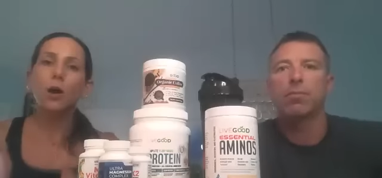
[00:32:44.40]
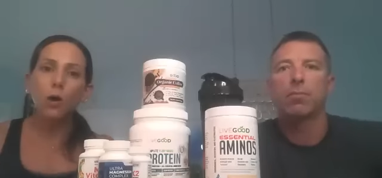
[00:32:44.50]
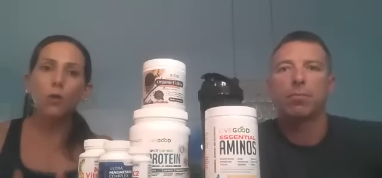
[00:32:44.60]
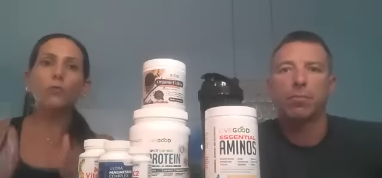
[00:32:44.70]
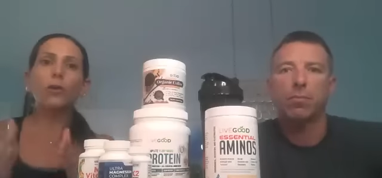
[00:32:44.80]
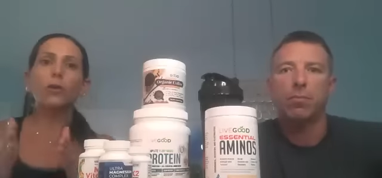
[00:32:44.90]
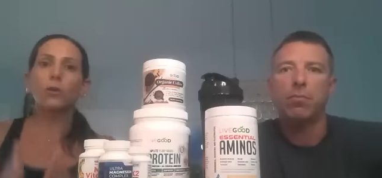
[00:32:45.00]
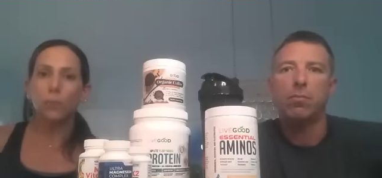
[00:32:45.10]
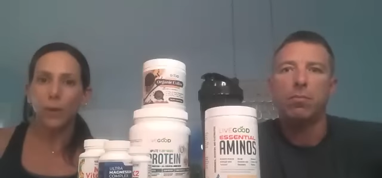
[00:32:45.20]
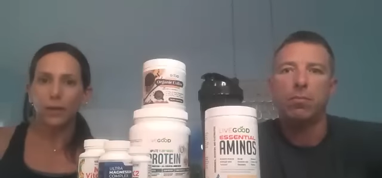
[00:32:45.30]

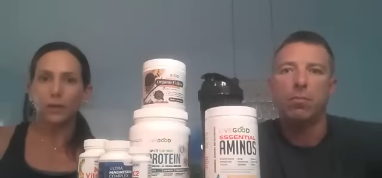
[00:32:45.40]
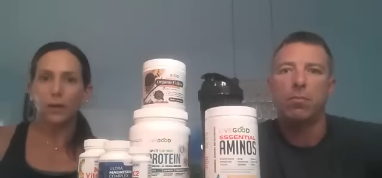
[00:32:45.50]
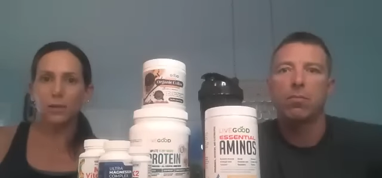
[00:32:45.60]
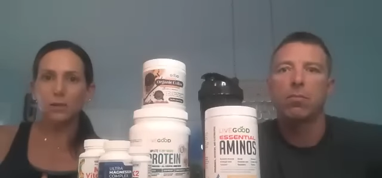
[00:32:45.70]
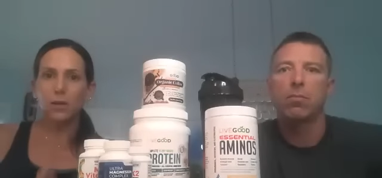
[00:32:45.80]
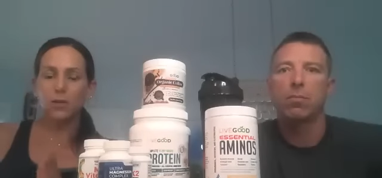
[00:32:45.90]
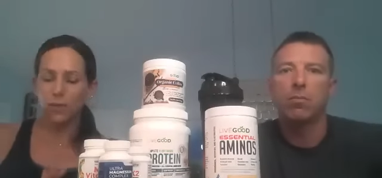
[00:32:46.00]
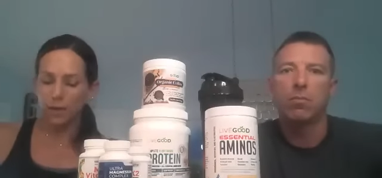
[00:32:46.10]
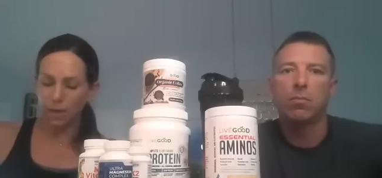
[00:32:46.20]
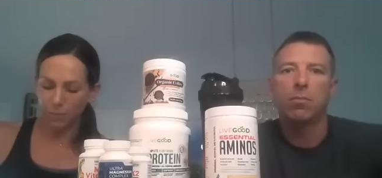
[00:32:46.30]
Speaker 1: over weight loss,
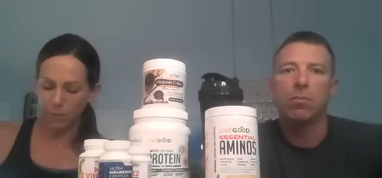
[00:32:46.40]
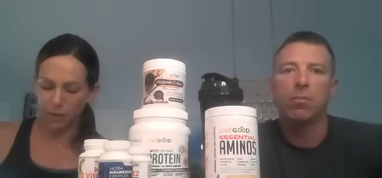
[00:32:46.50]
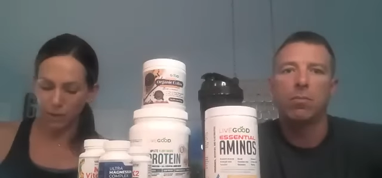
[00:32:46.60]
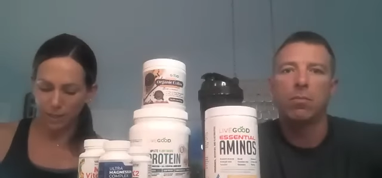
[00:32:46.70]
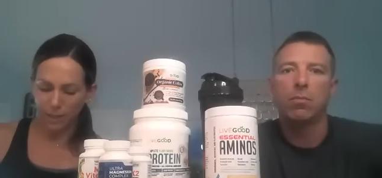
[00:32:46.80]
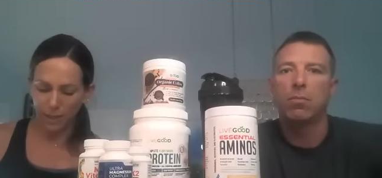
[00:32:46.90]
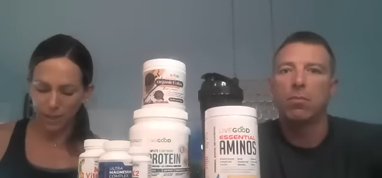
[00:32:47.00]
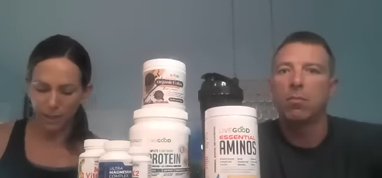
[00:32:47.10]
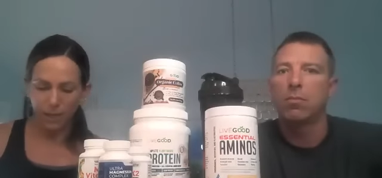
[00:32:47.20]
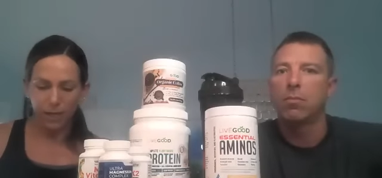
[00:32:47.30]
over that number on the
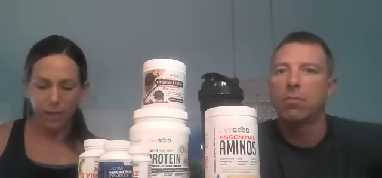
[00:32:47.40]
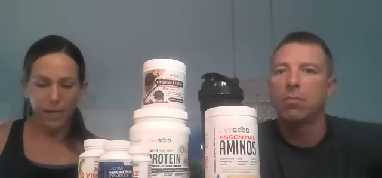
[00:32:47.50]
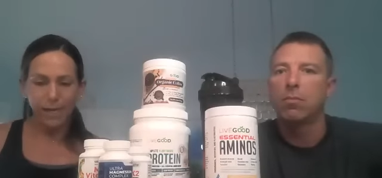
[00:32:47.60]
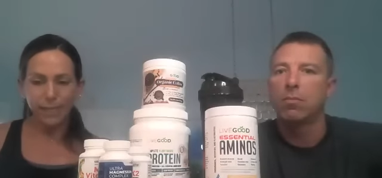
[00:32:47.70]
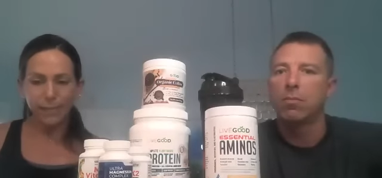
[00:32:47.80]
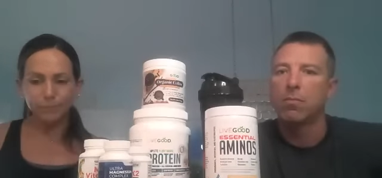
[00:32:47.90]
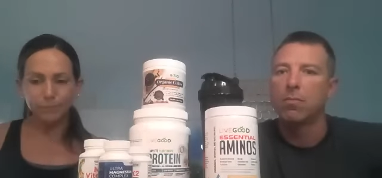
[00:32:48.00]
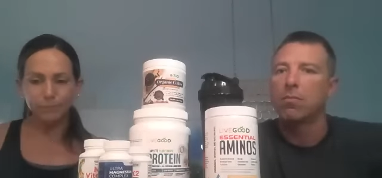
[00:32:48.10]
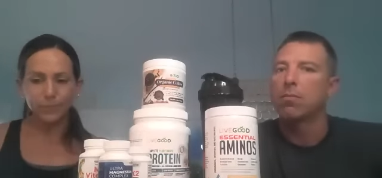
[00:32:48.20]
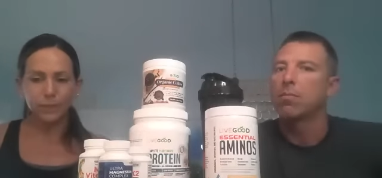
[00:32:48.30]
scale.
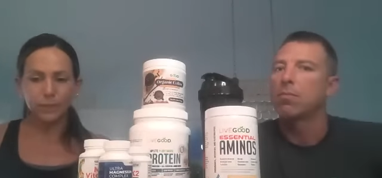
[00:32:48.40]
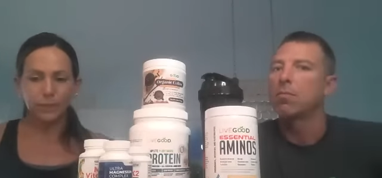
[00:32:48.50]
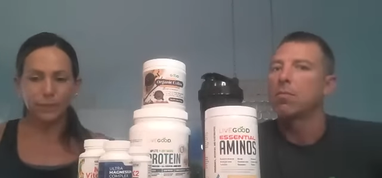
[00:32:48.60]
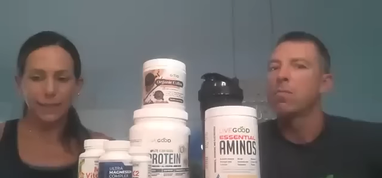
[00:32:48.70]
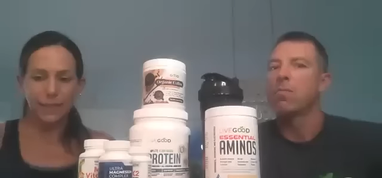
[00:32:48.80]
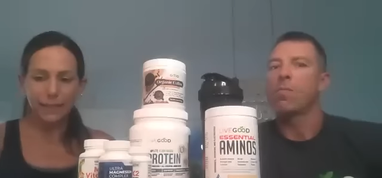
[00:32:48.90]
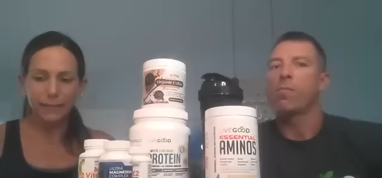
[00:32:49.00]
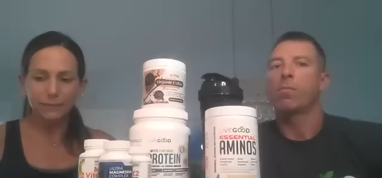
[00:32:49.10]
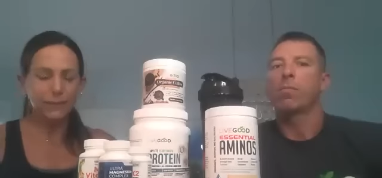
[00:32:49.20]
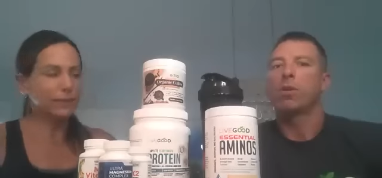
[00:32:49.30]
Um,
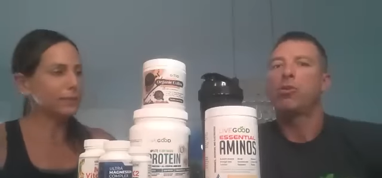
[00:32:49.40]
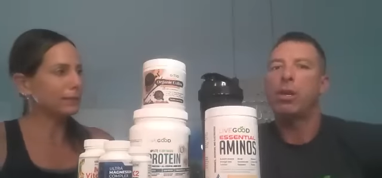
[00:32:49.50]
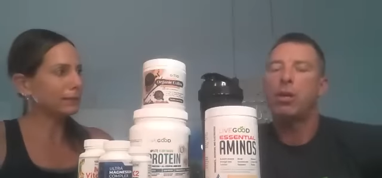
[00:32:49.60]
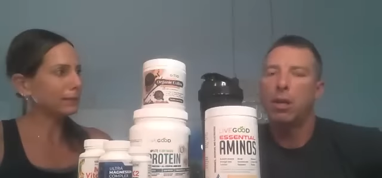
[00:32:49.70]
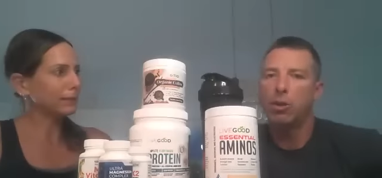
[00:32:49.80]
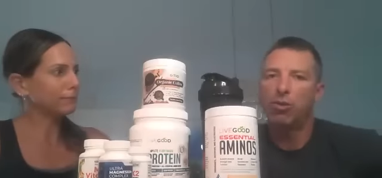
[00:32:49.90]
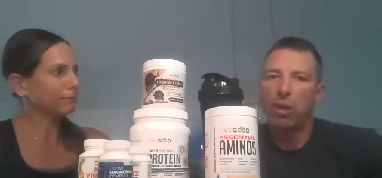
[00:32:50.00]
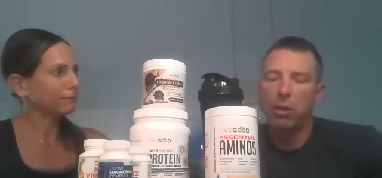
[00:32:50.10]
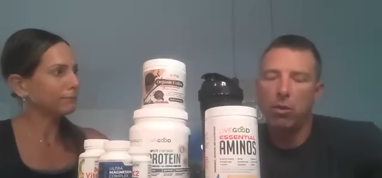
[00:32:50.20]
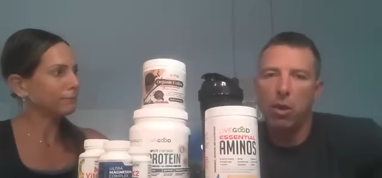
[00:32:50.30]
Okay. You said to,
Speaker 2: you
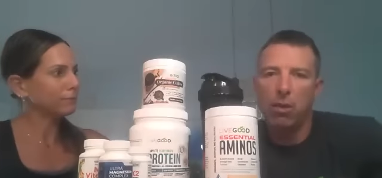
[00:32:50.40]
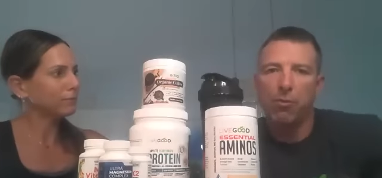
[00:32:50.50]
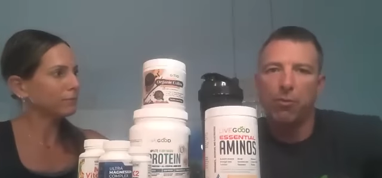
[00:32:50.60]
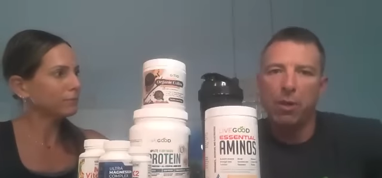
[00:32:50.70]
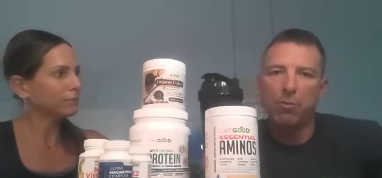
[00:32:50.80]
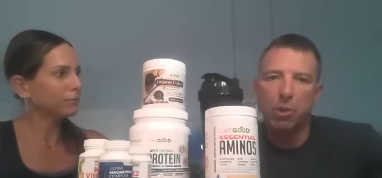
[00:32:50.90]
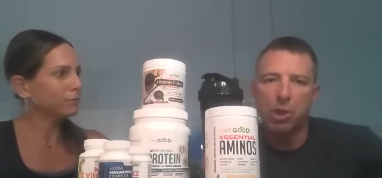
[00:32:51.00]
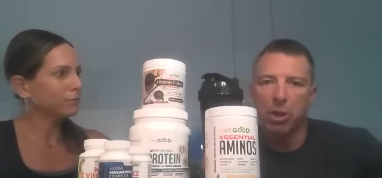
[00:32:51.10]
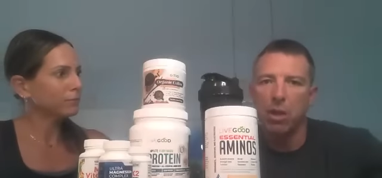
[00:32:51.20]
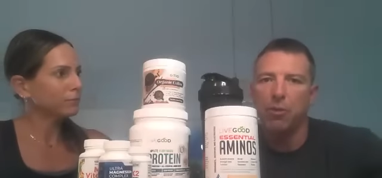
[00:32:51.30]
said to uh, refrain from
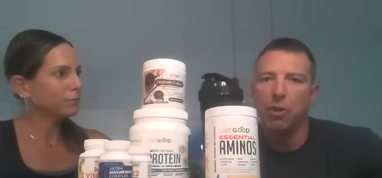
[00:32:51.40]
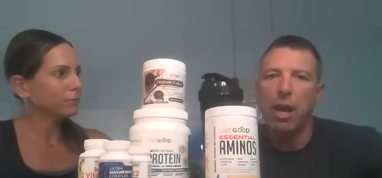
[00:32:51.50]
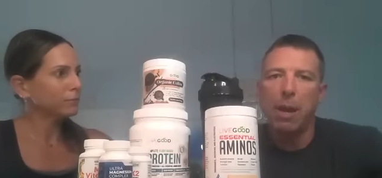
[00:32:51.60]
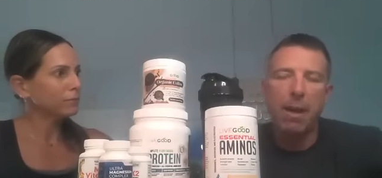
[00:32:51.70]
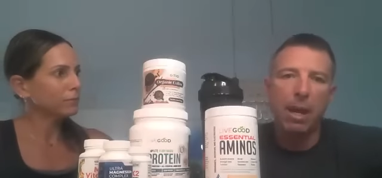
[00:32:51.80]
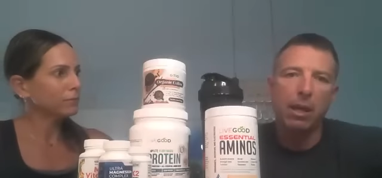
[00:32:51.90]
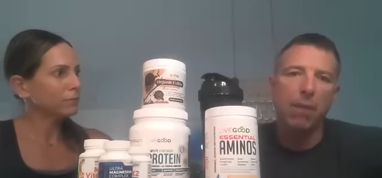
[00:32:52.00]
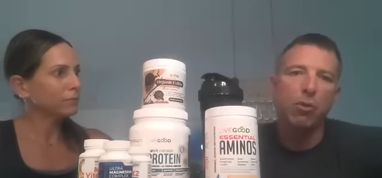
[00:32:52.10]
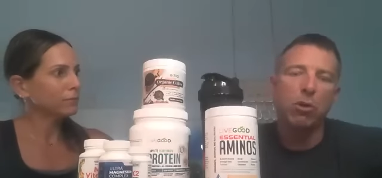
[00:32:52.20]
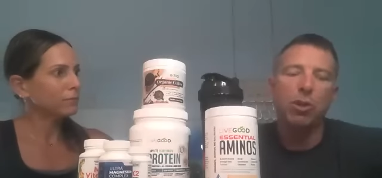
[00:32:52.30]
sugar if you're diabetic.
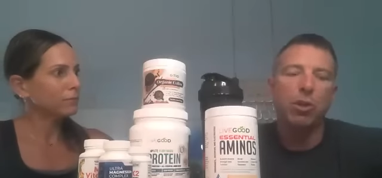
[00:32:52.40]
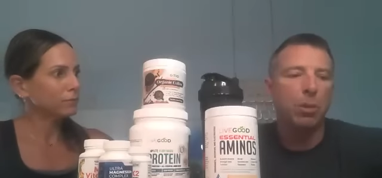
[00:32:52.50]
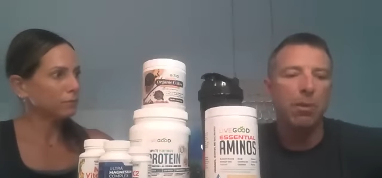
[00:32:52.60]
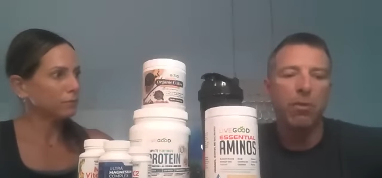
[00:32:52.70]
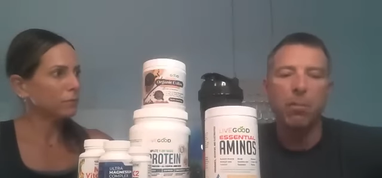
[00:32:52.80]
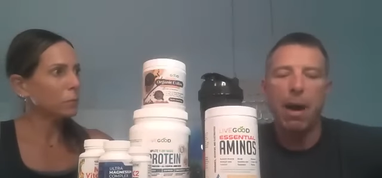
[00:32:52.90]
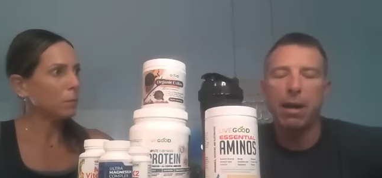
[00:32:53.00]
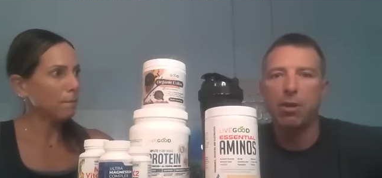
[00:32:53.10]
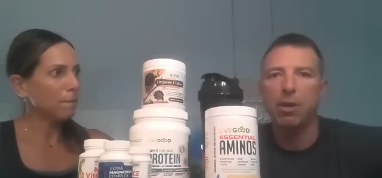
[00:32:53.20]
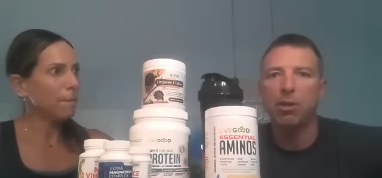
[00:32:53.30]
Of course, you should be
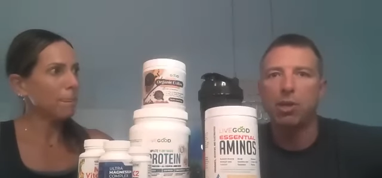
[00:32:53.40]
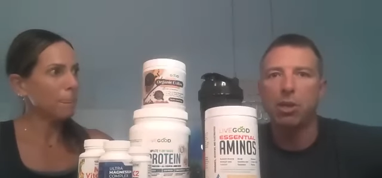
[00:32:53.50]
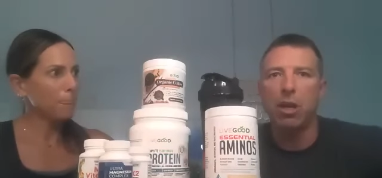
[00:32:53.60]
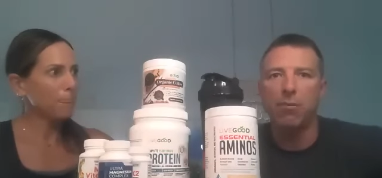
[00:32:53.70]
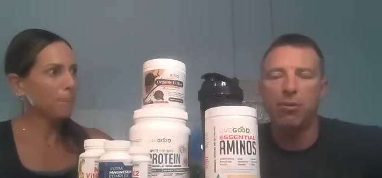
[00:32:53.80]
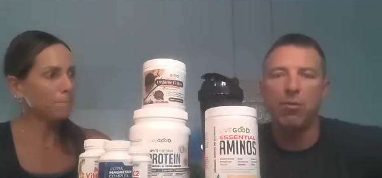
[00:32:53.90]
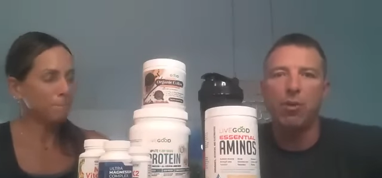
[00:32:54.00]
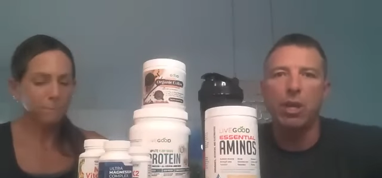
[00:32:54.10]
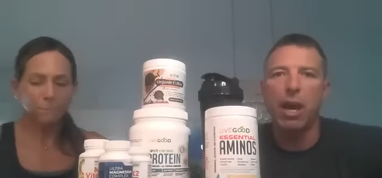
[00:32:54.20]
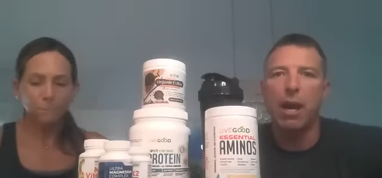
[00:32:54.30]
monitoring your sugar levels if
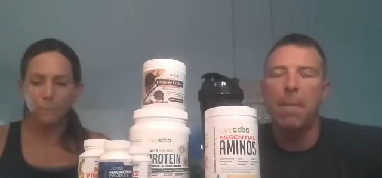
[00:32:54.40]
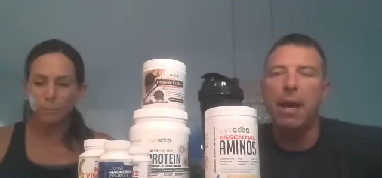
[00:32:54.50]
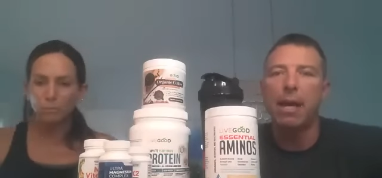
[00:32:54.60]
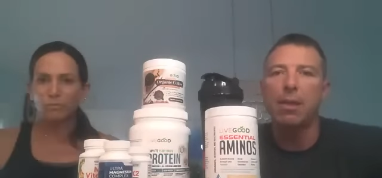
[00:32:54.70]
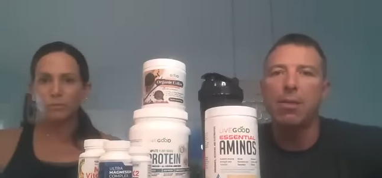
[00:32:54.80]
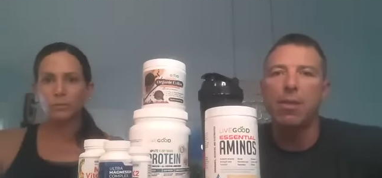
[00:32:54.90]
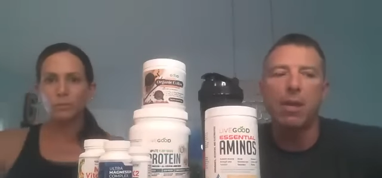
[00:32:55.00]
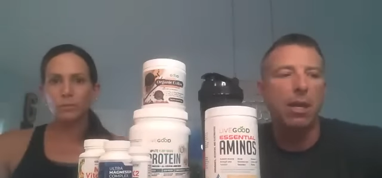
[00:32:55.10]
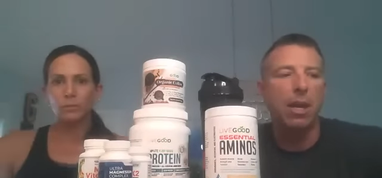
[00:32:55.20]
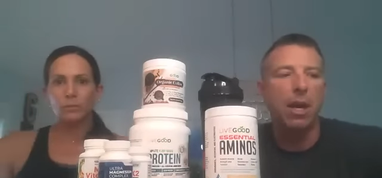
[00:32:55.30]
you're diabetic.
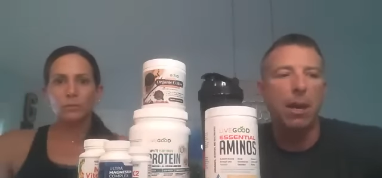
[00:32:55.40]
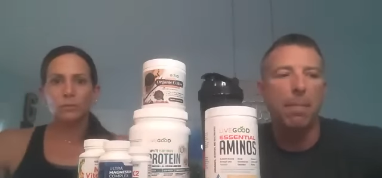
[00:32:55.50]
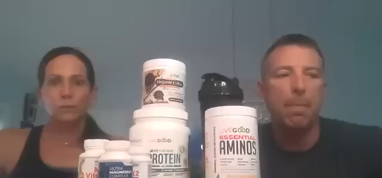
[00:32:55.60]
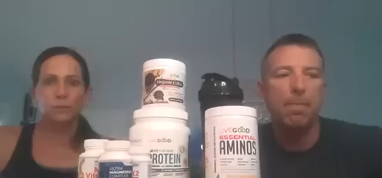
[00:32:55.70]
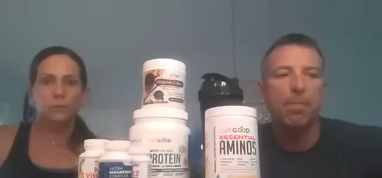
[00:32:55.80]
The um,